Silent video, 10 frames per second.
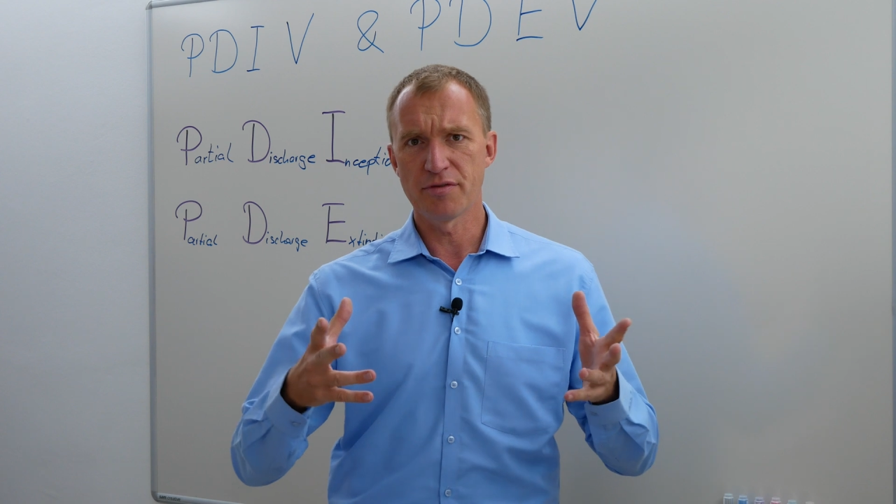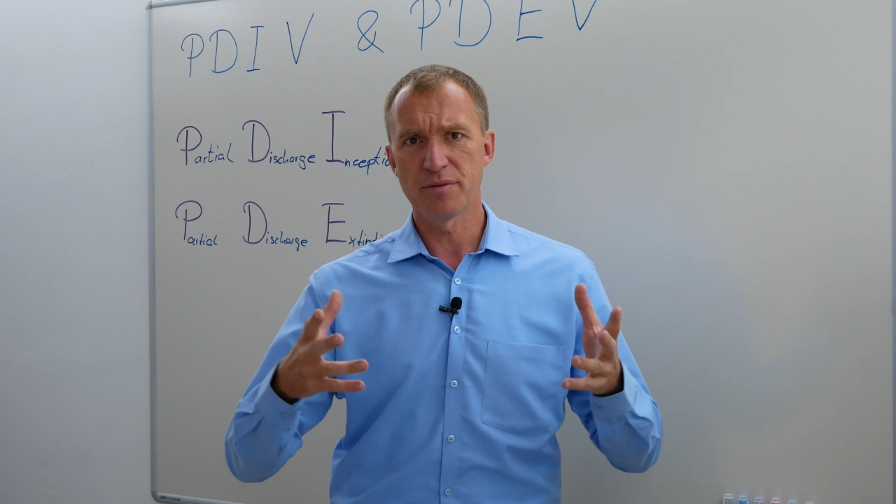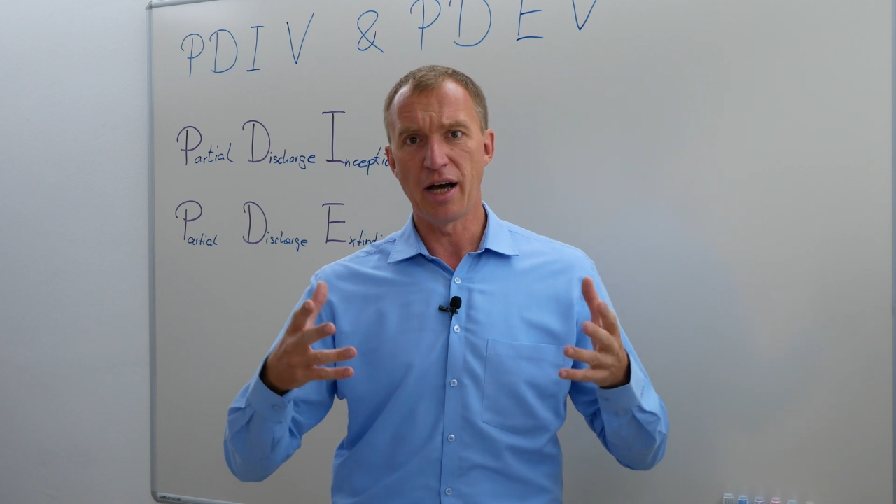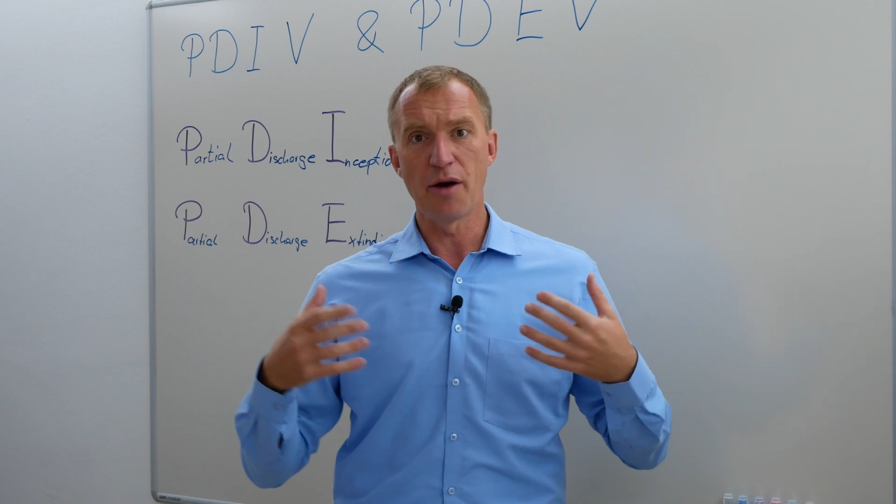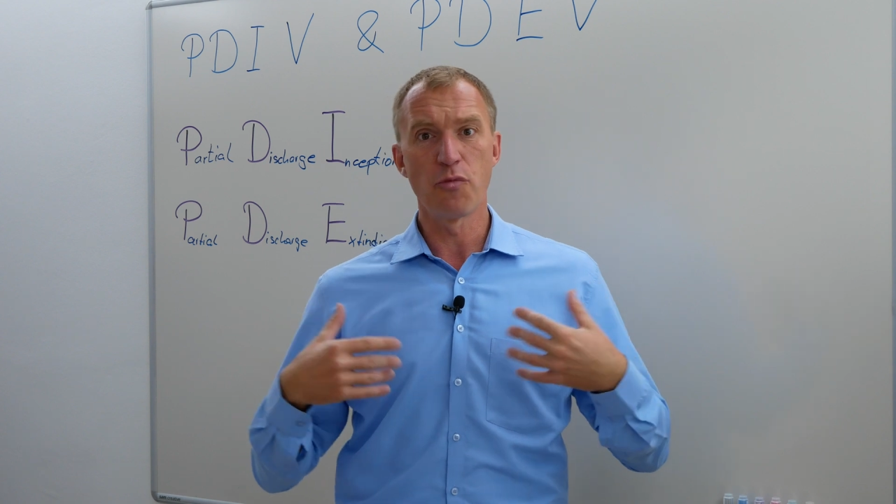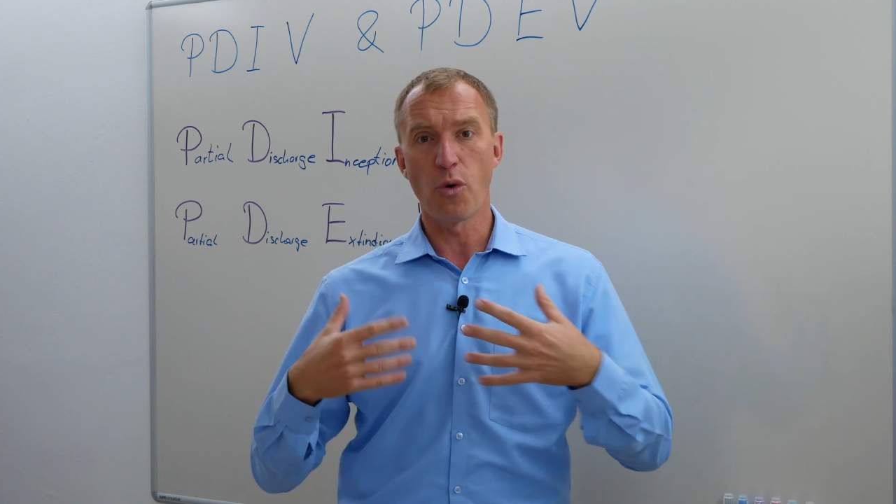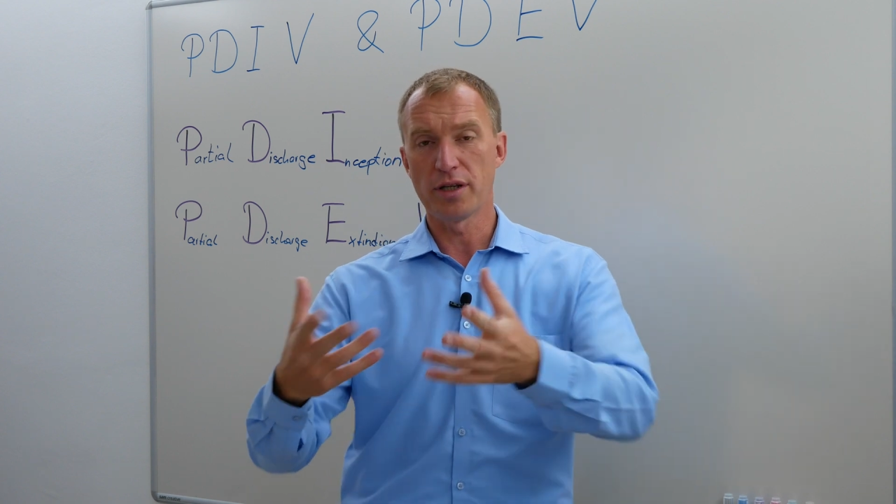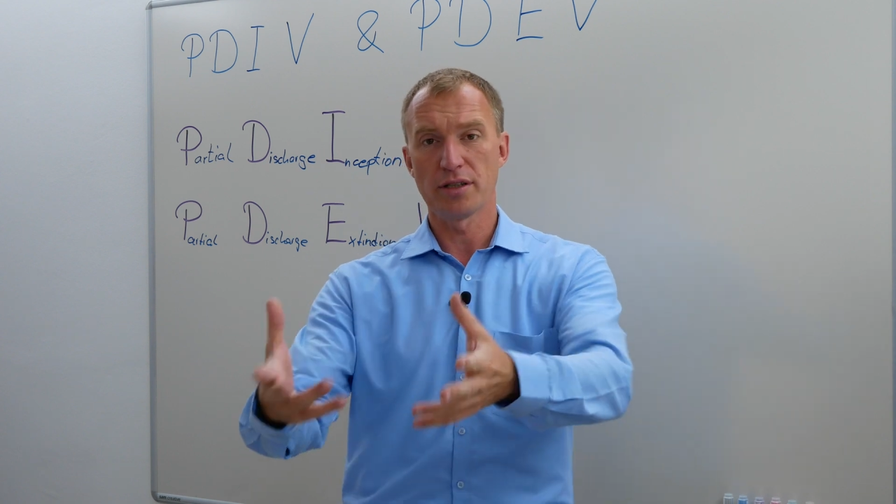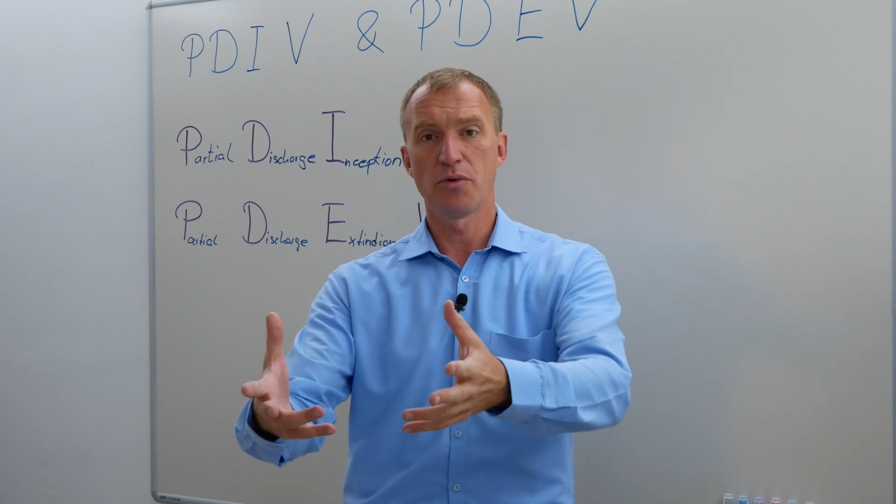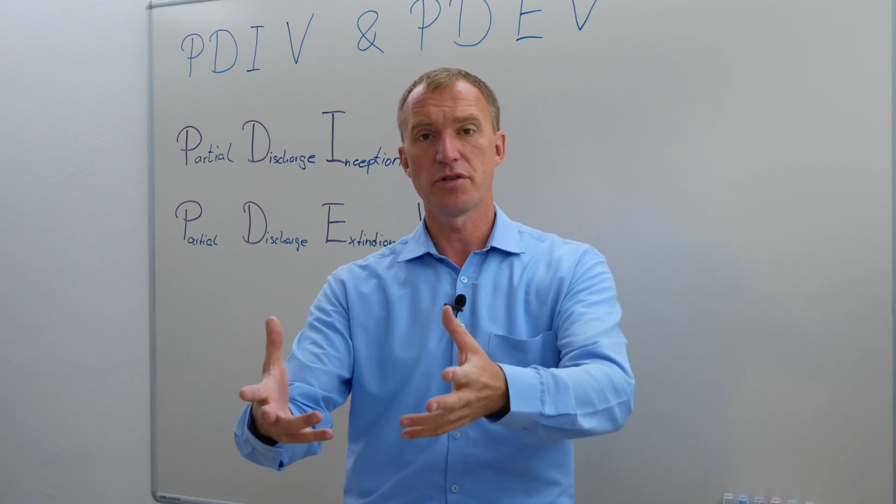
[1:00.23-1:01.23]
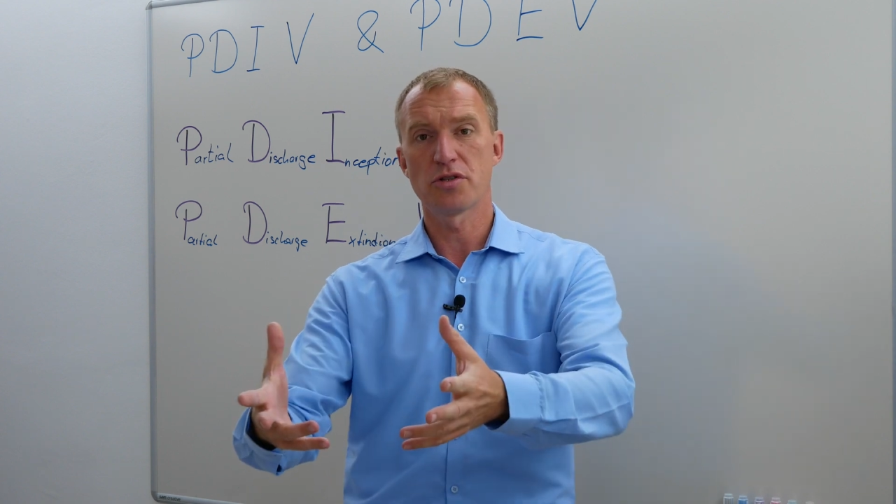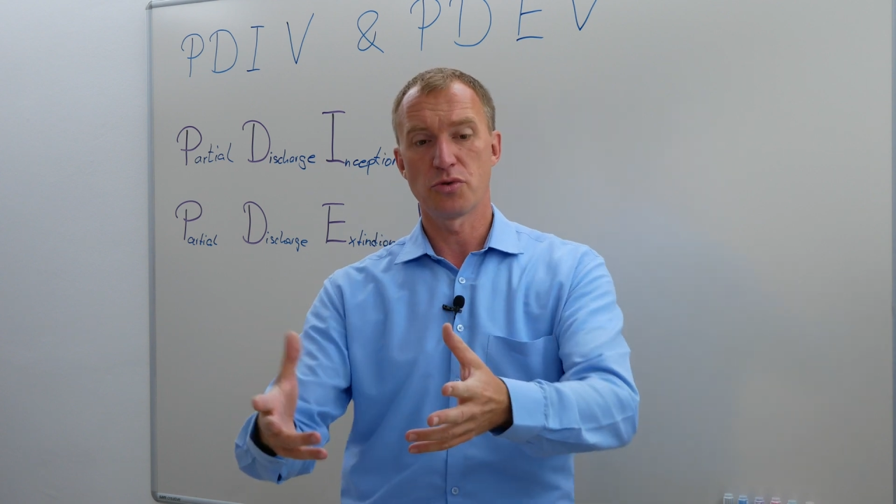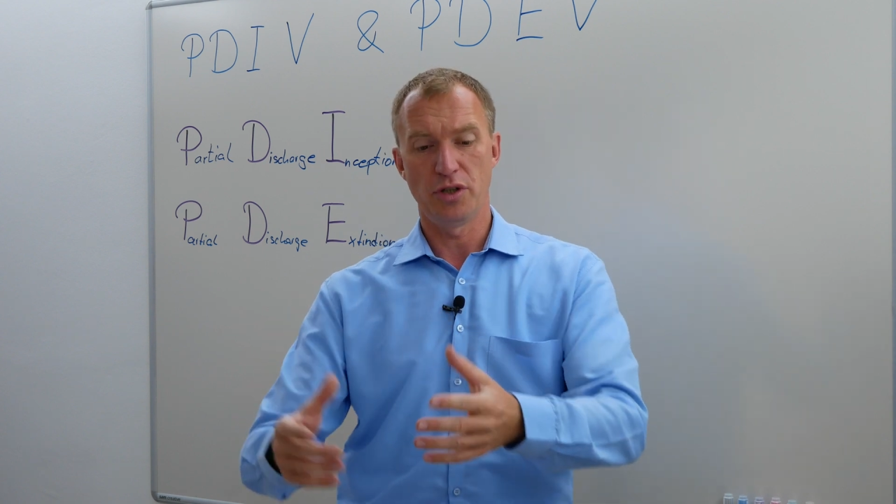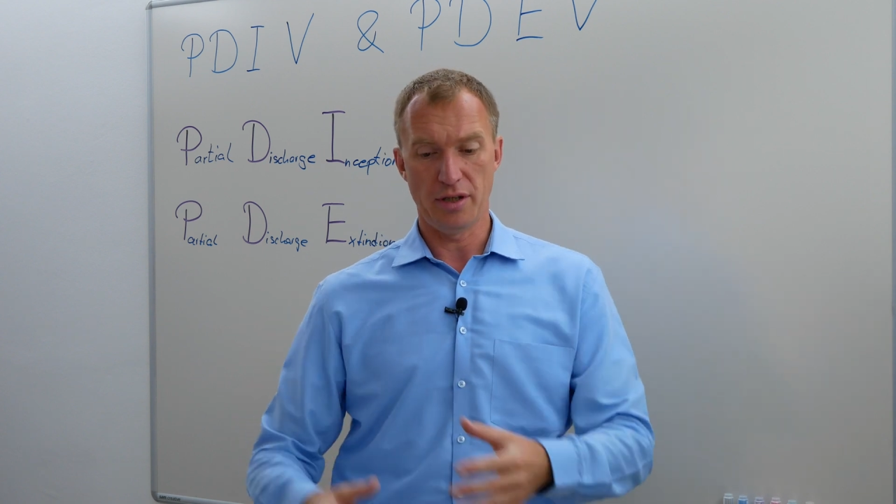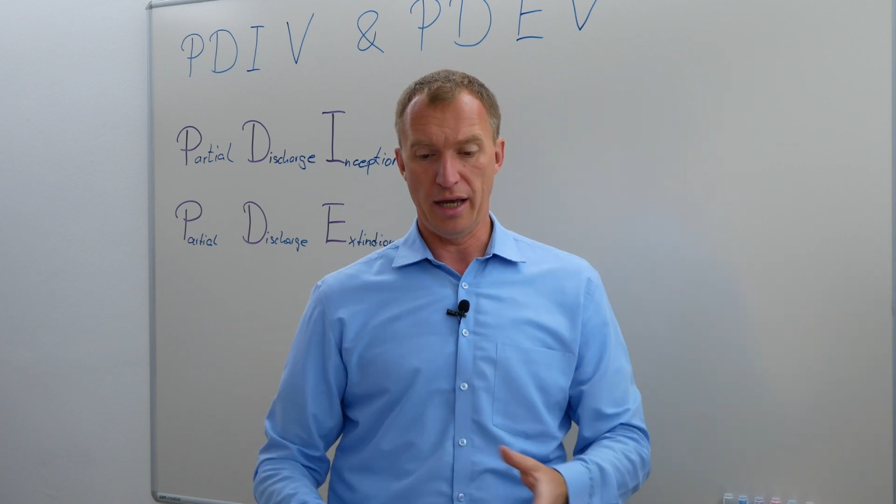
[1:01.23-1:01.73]
given, I'm walking down the
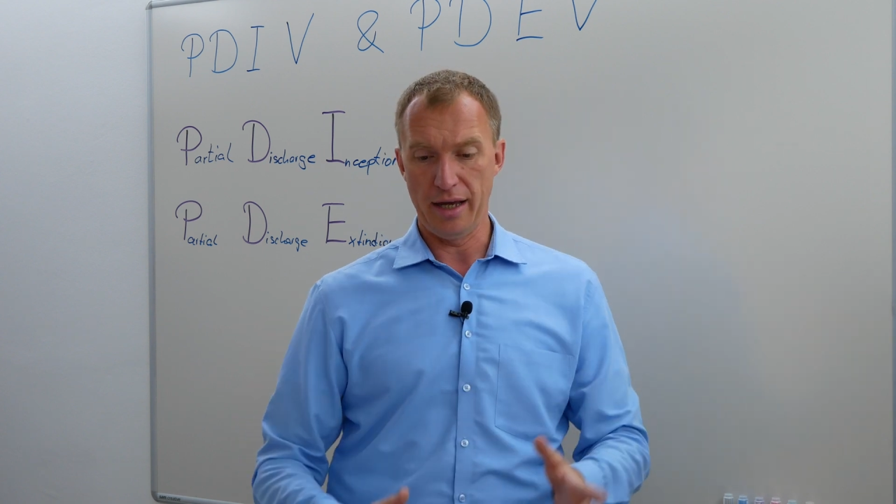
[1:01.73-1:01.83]
street